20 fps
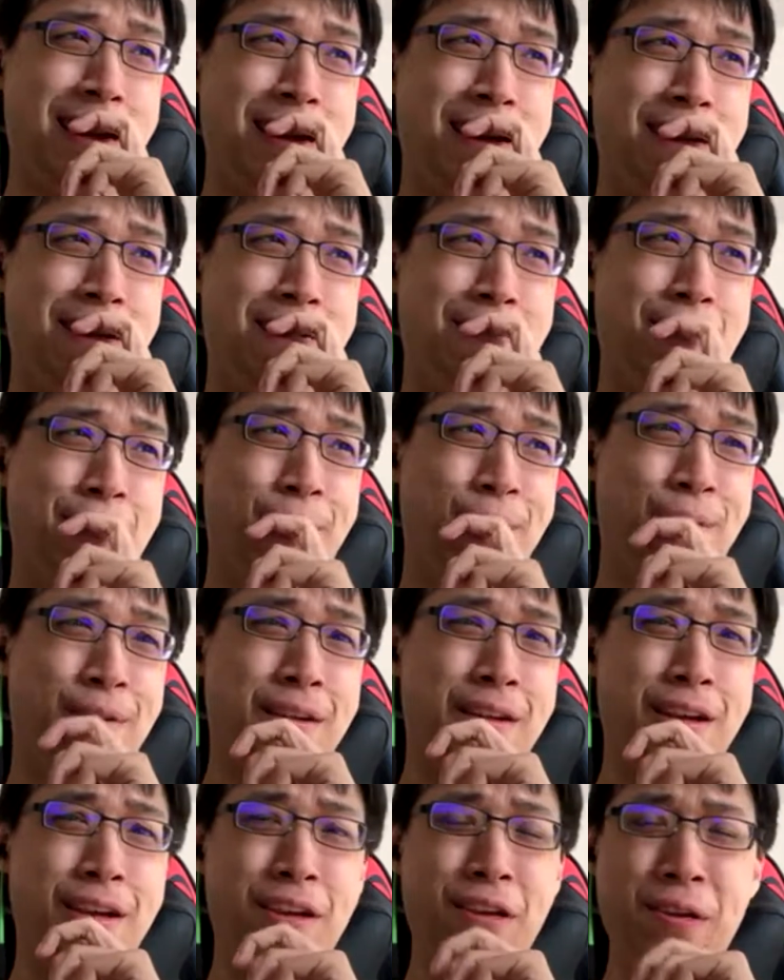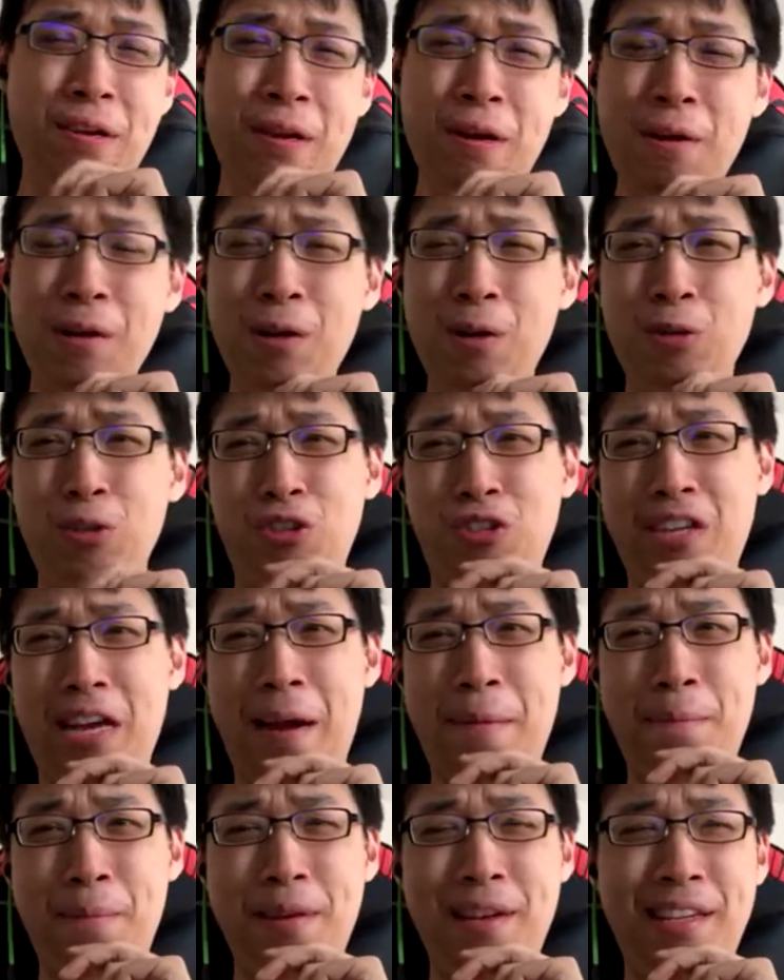horrible. You know those
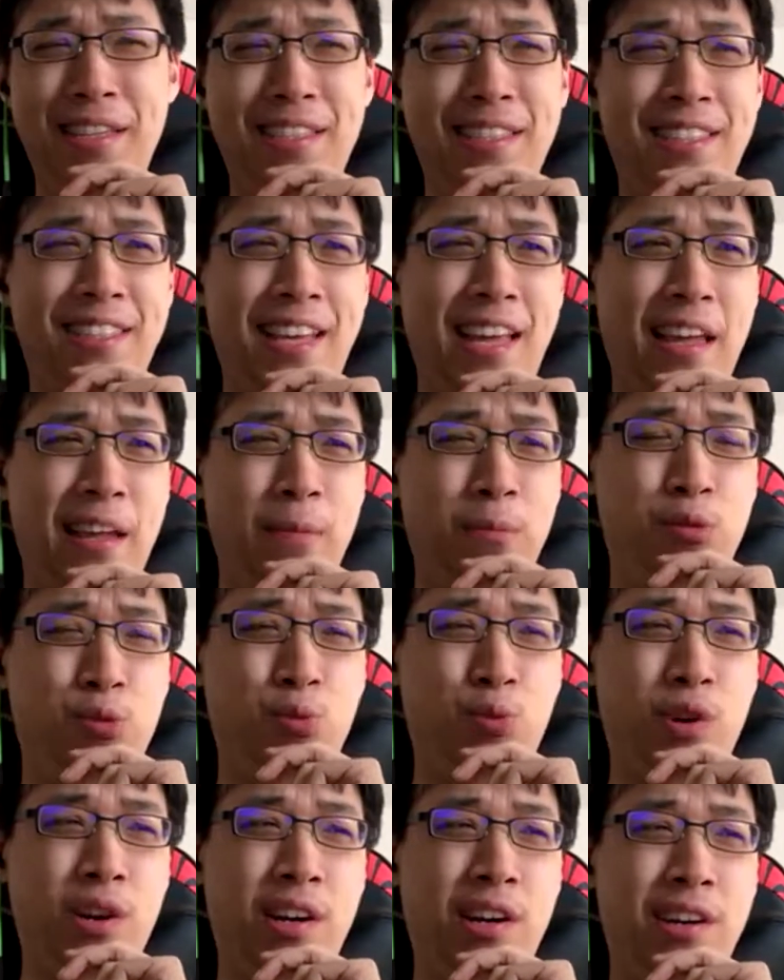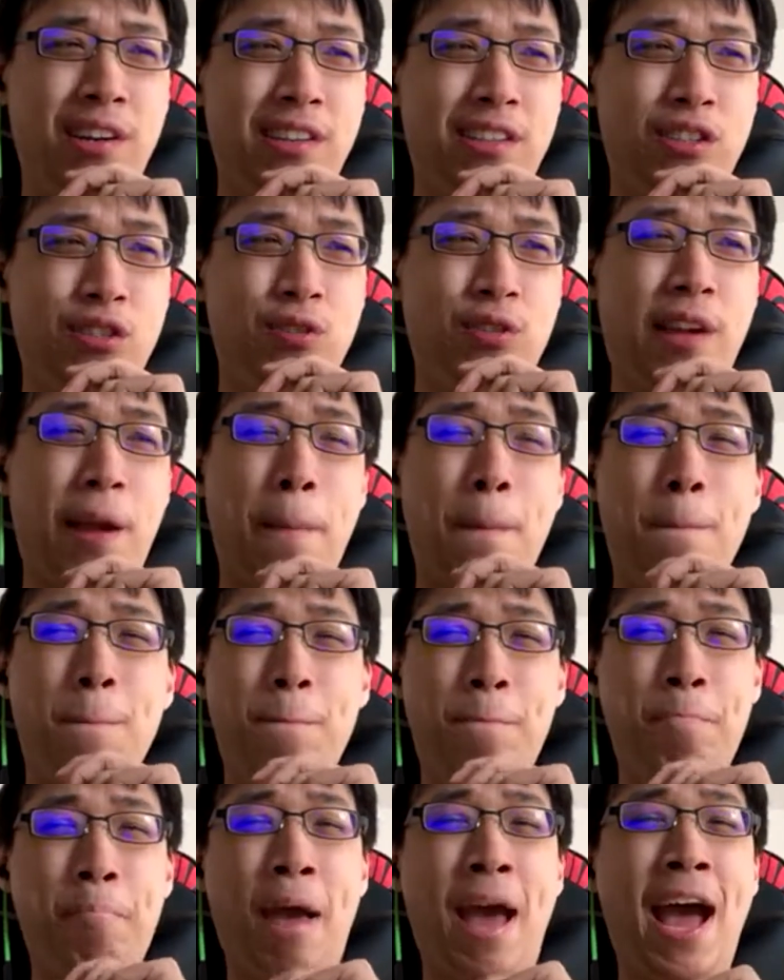Japanese games where you can
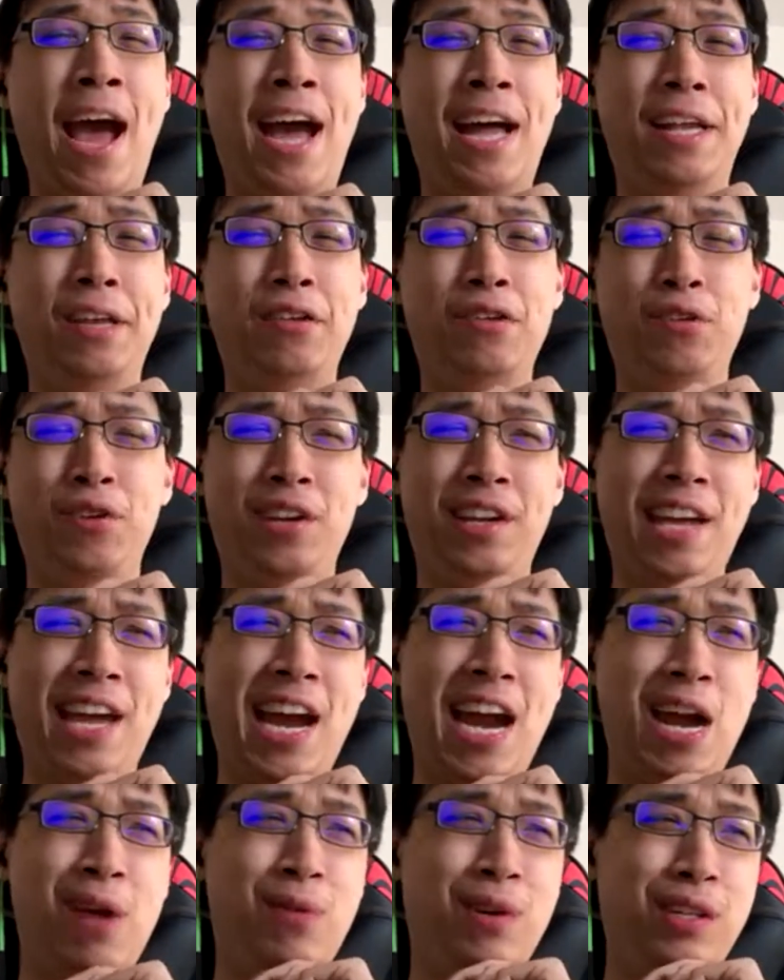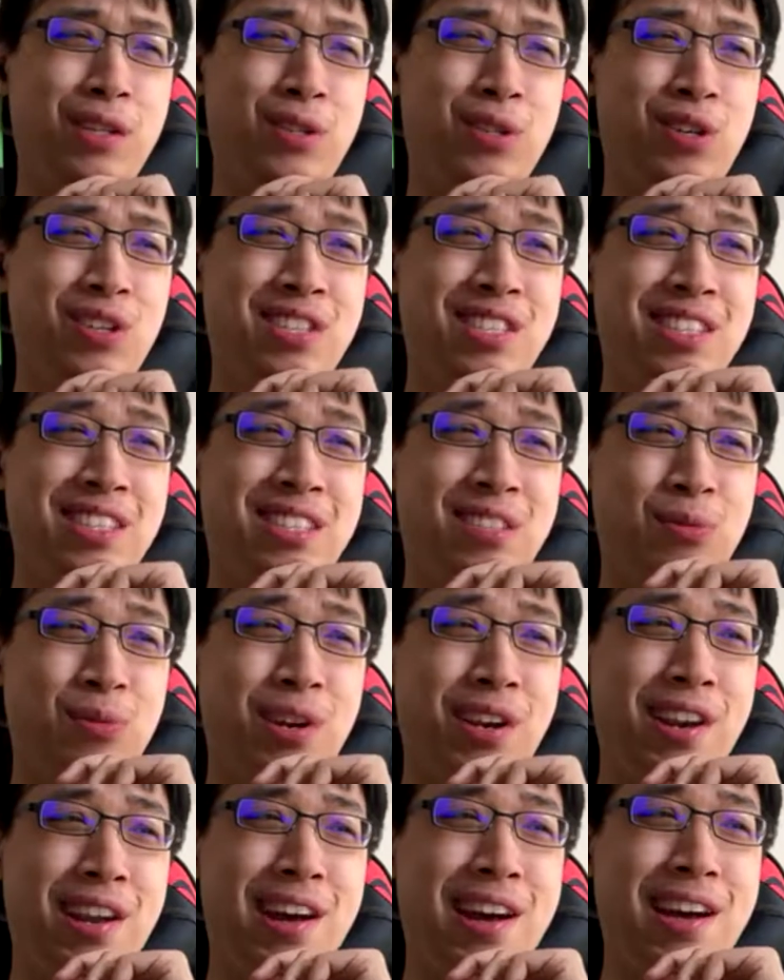pat your characters and
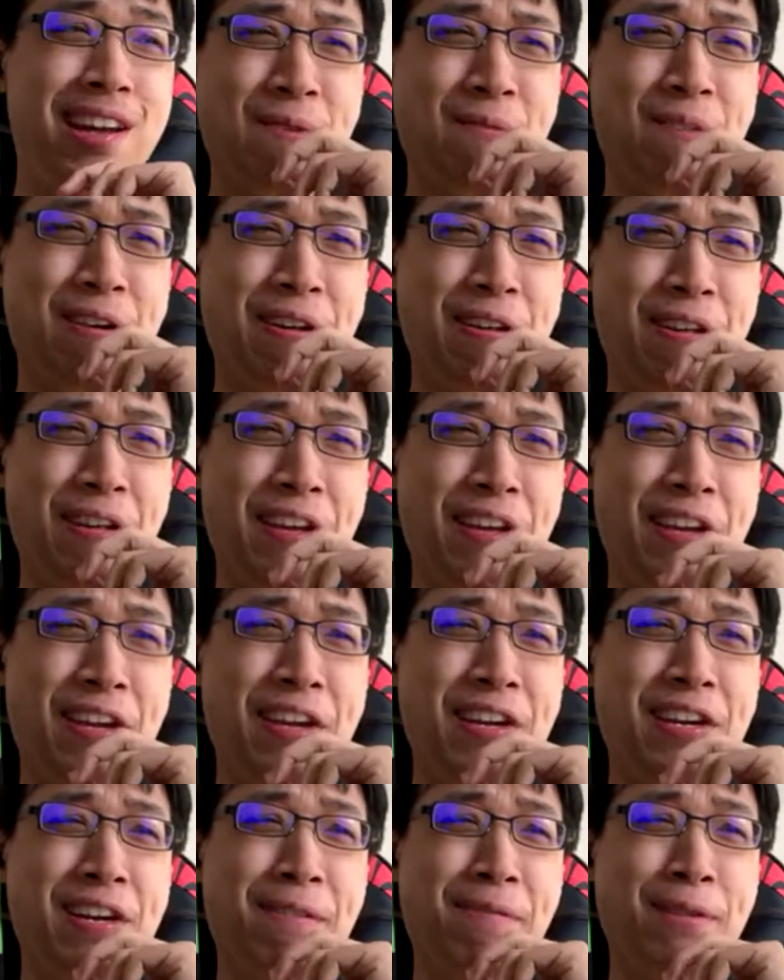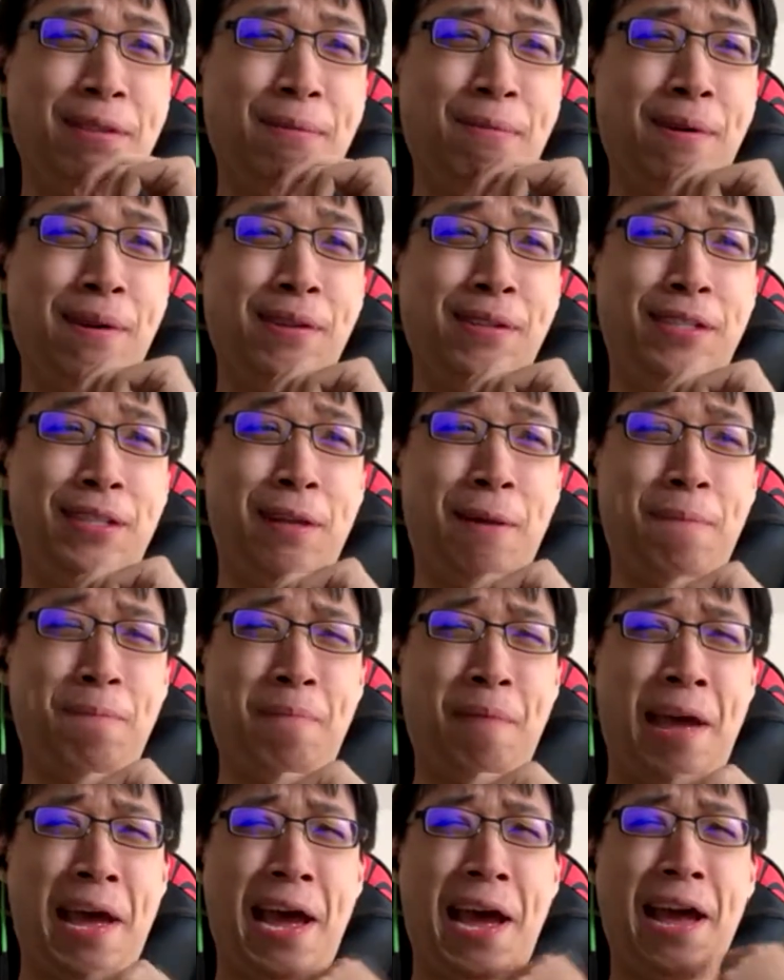whatnot? Well, here I'm supposed to
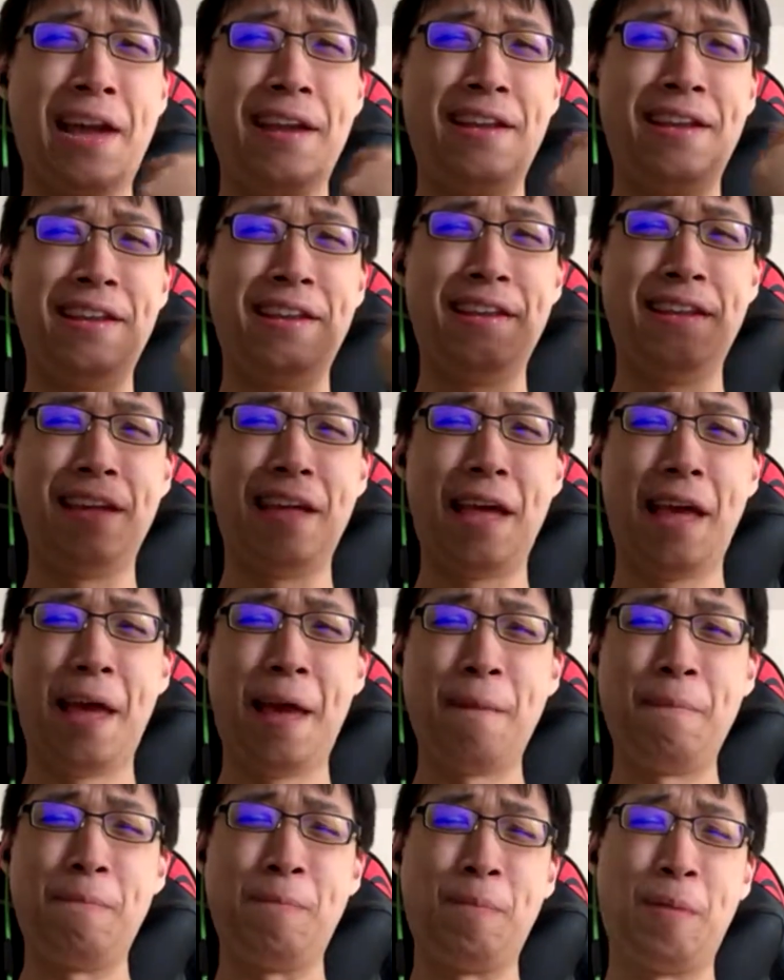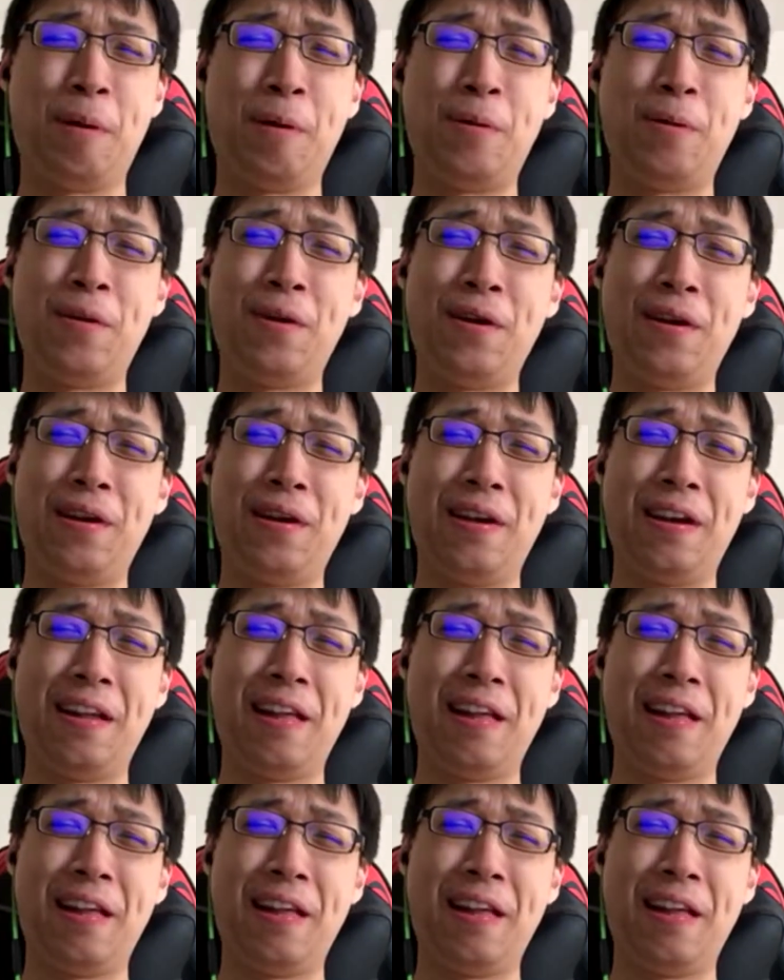pat the Emperor.